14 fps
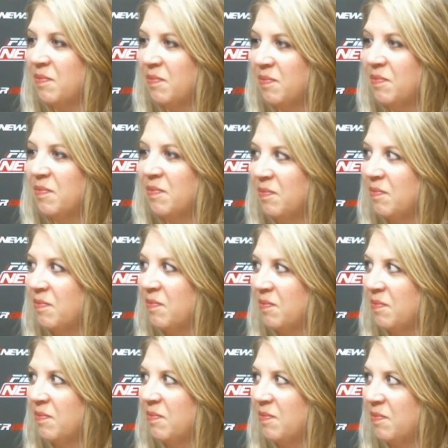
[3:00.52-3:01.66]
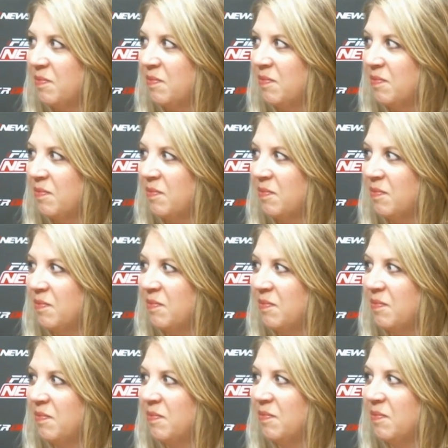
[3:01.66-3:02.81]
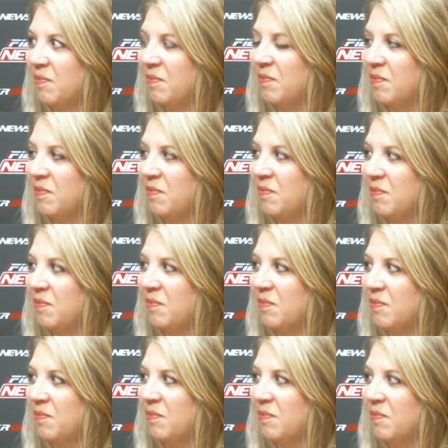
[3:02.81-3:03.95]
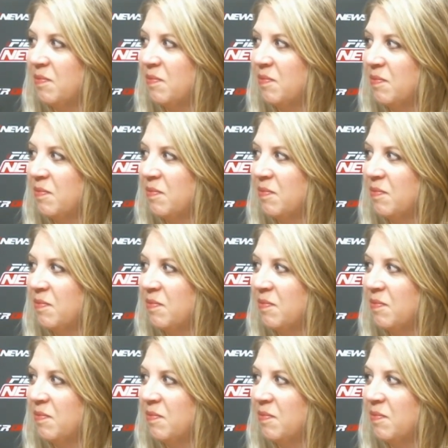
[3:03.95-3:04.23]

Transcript: The person shown says nothing.